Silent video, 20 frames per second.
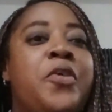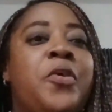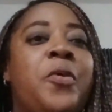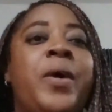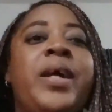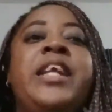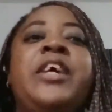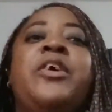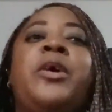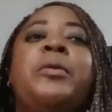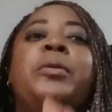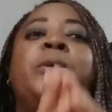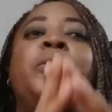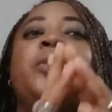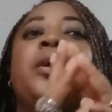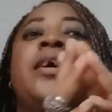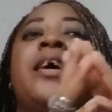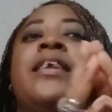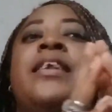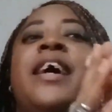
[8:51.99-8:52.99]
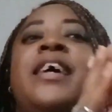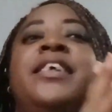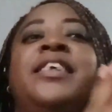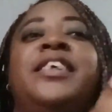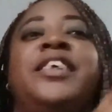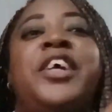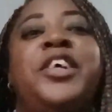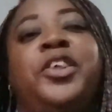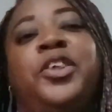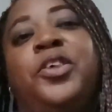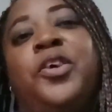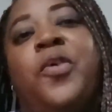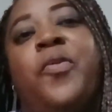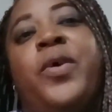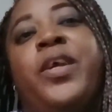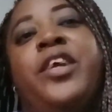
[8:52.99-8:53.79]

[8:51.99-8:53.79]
So when it comes to organization,